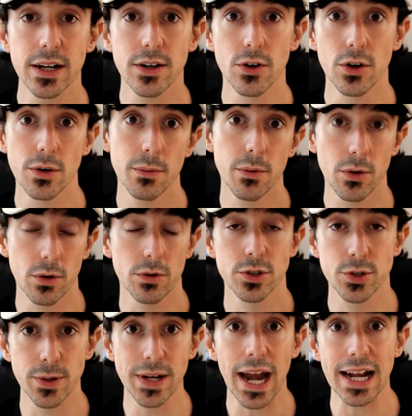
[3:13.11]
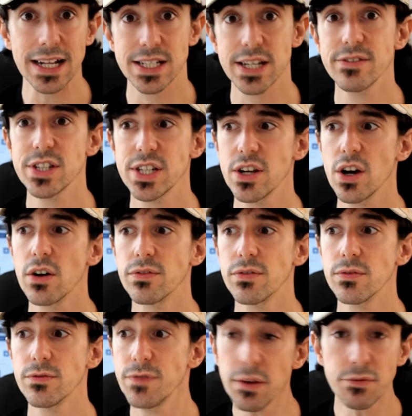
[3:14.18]
or doing an activity of
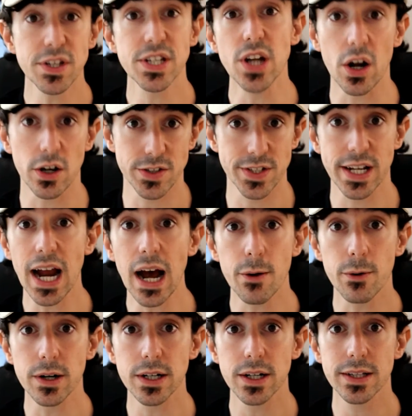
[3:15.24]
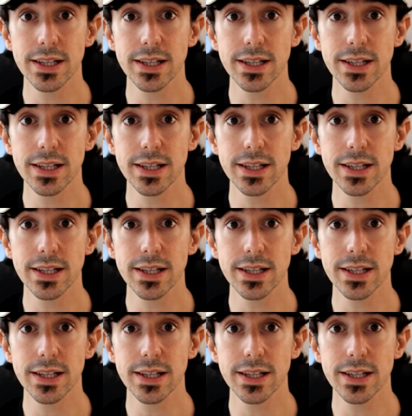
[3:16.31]
$50 an hour,